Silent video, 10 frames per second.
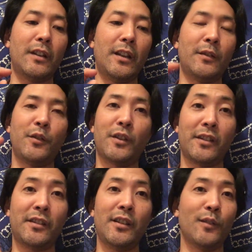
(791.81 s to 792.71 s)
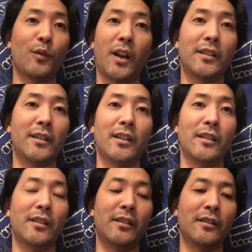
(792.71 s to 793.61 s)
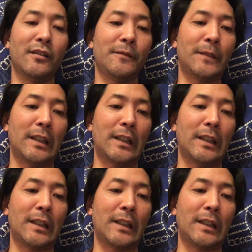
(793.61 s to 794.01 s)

it, you can see it right there, you know.